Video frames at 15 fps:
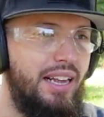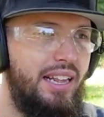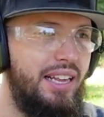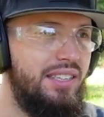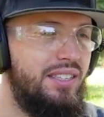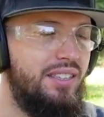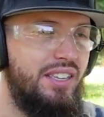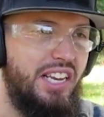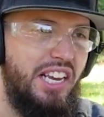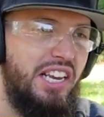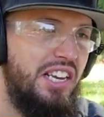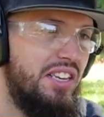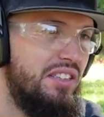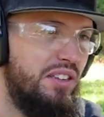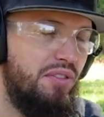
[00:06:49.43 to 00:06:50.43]
this is
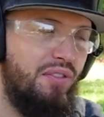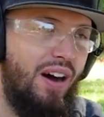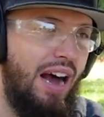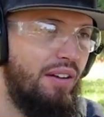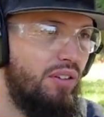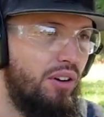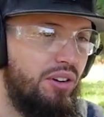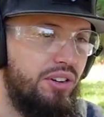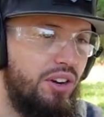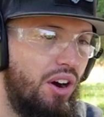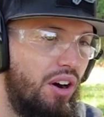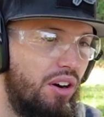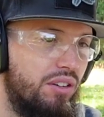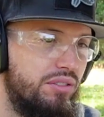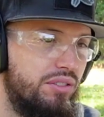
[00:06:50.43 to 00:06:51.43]
easy 500
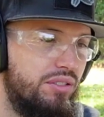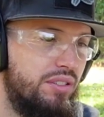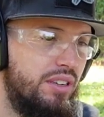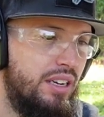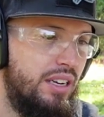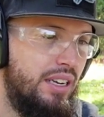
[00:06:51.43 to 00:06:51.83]
yards.